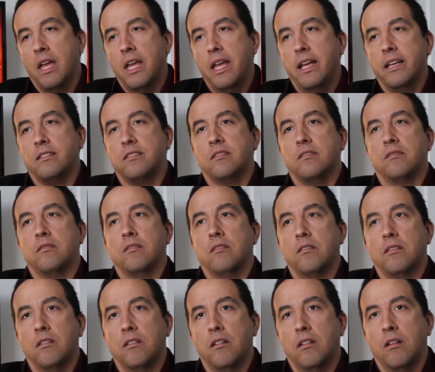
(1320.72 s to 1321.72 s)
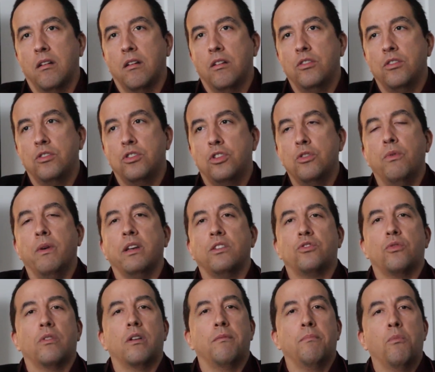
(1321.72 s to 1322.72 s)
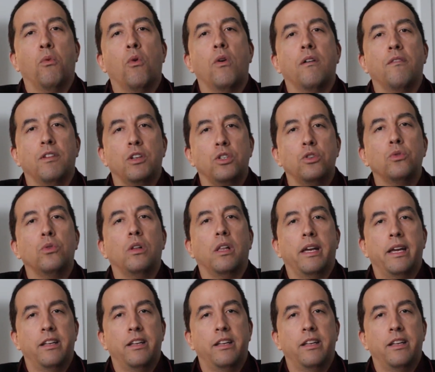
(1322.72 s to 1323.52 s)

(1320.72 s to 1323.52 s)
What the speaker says: it's doing sort of more of a dual